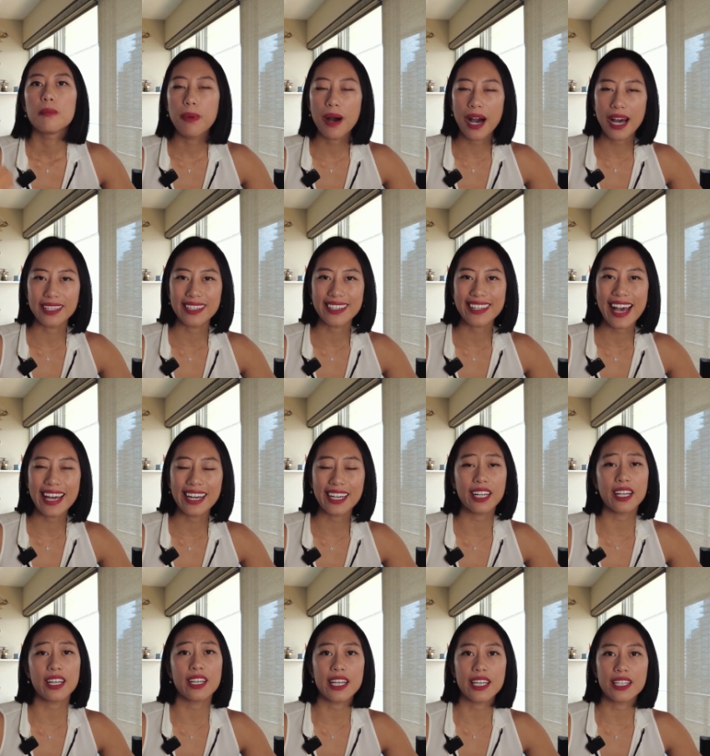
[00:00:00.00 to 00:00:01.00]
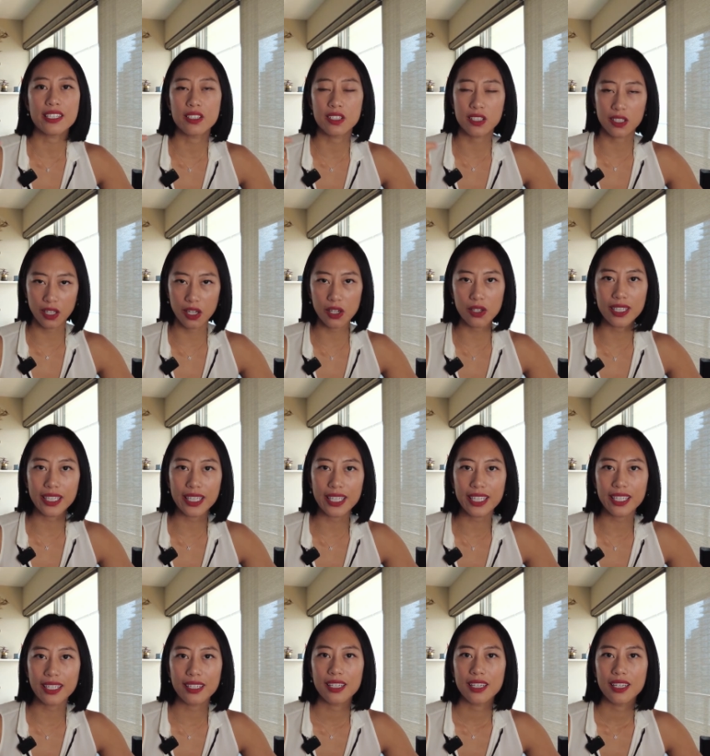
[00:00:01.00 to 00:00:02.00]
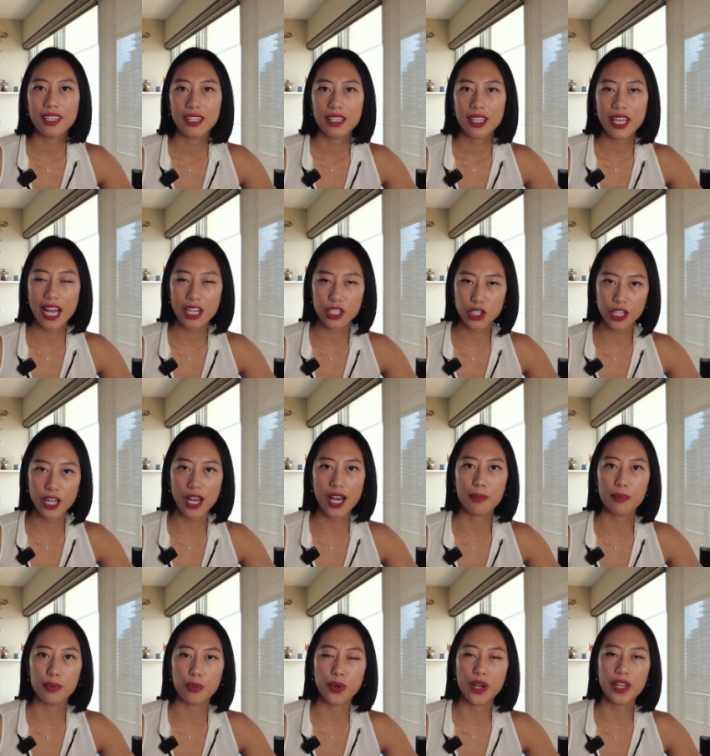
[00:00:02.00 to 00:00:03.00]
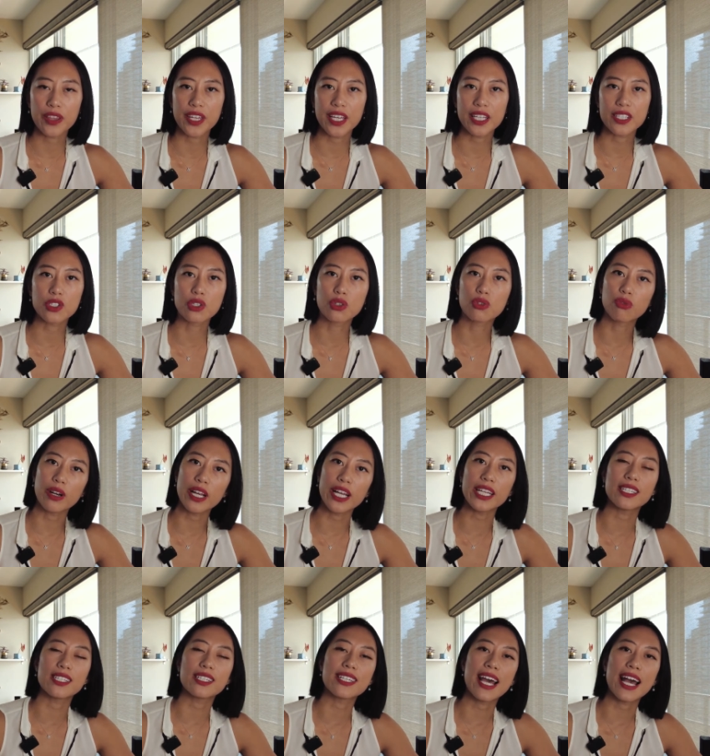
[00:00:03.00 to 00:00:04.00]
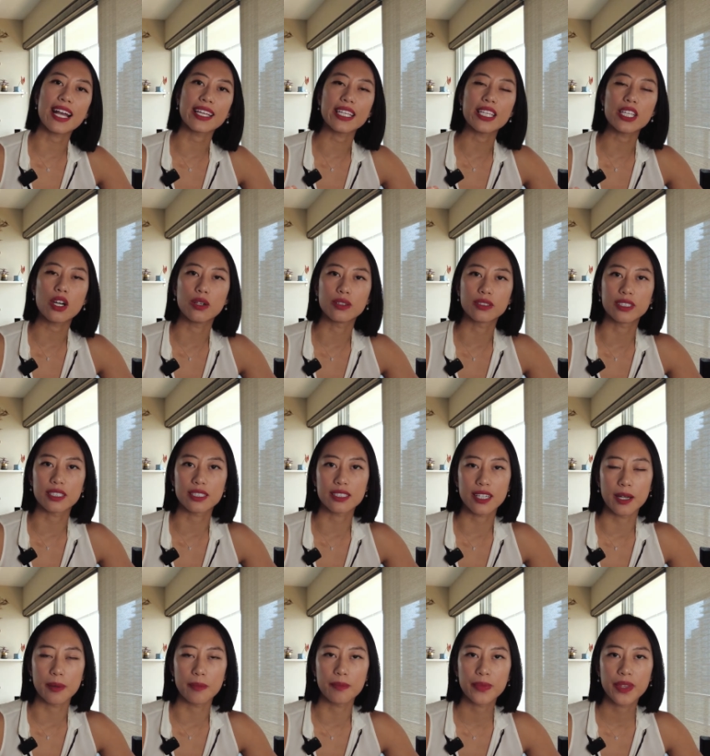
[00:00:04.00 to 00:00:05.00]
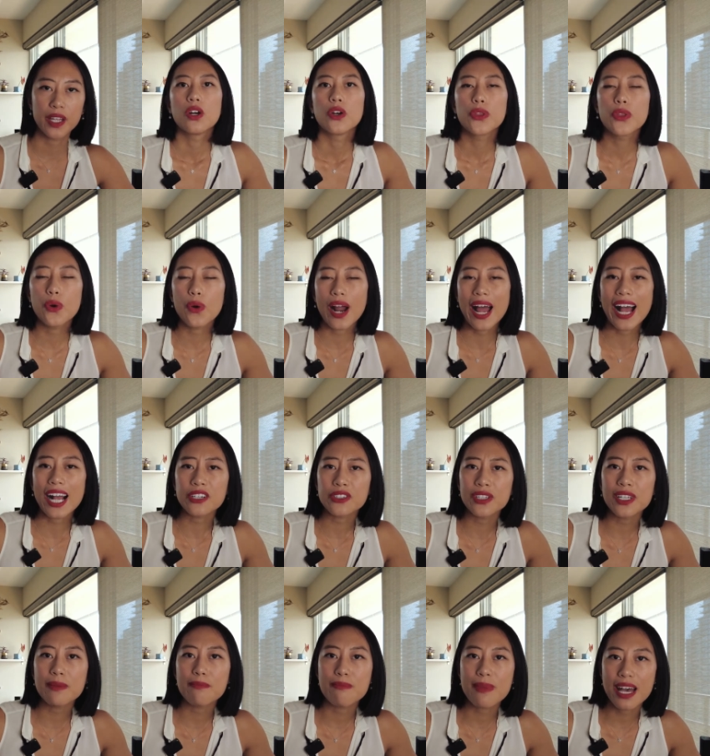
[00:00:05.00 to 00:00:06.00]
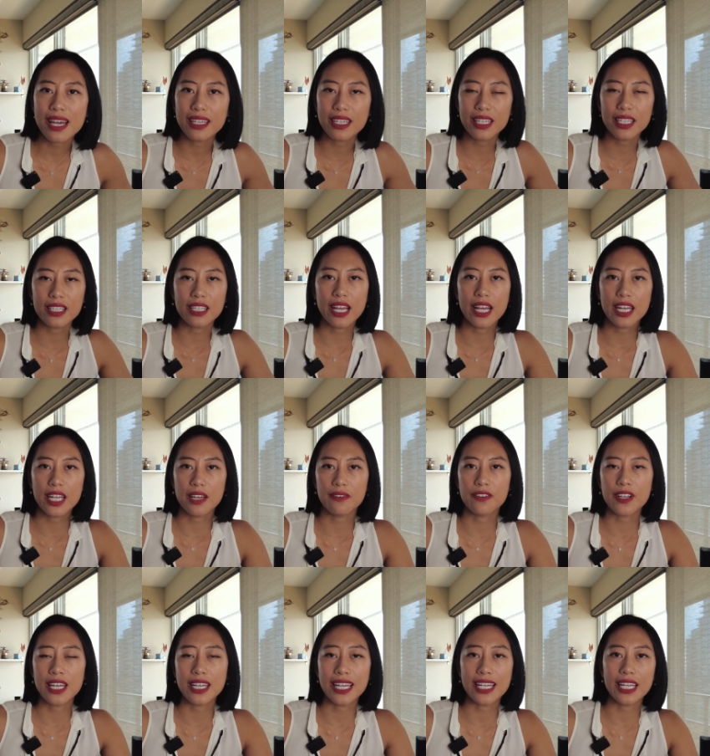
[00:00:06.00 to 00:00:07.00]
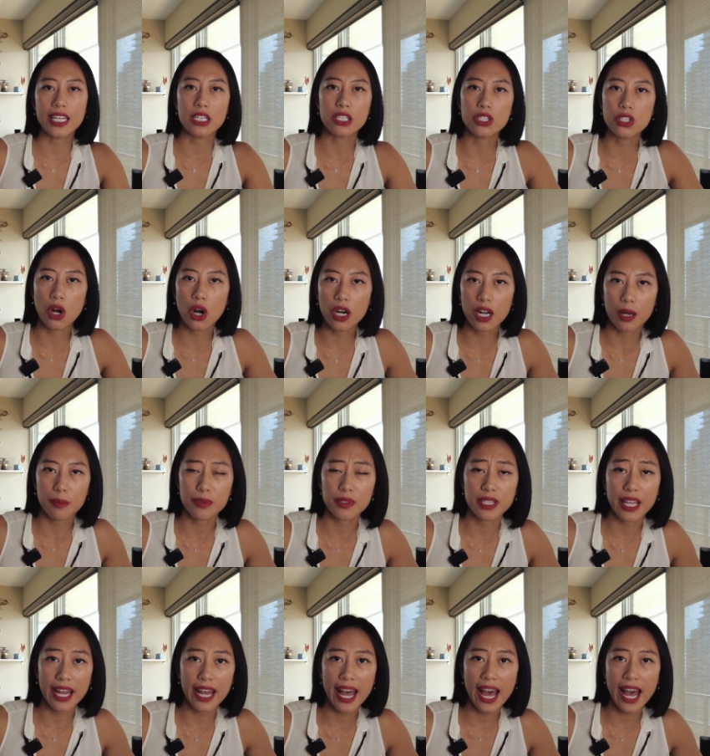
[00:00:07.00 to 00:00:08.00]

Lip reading: But Canada is slowly catching up with its great tech ecosystem. There are actually many native Canadian startups that